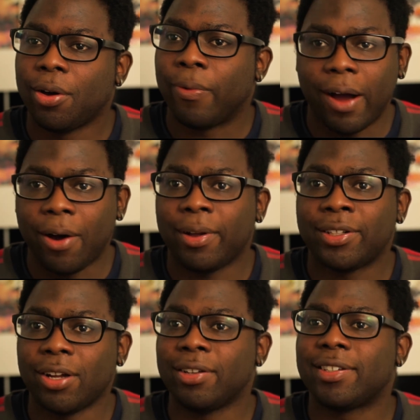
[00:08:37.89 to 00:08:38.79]
Well,
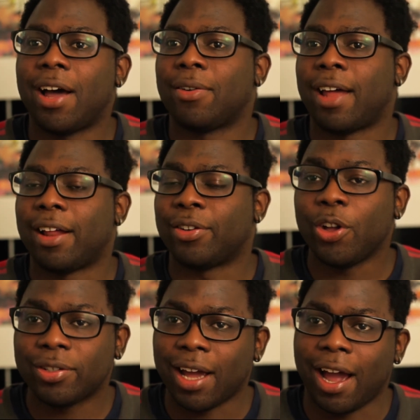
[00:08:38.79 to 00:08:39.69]
it turns out that
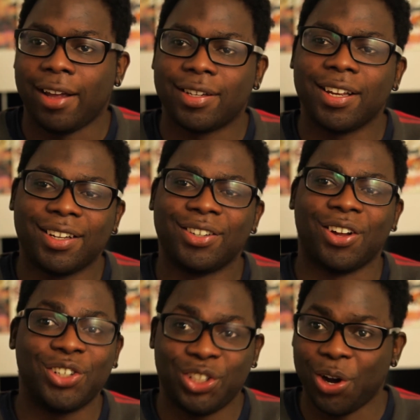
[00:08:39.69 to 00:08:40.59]
those guys
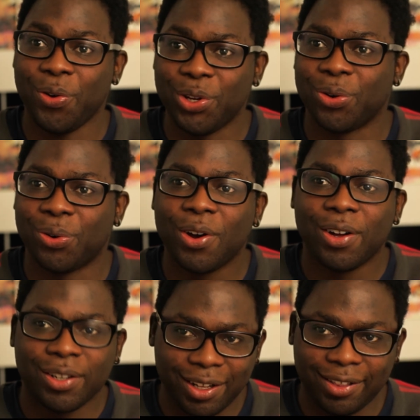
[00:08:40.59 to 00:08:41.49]
don't show you
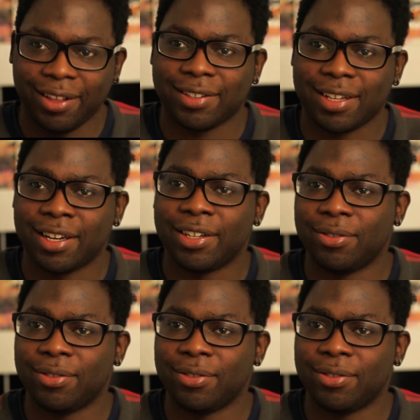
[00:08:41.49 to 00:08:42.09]
the things that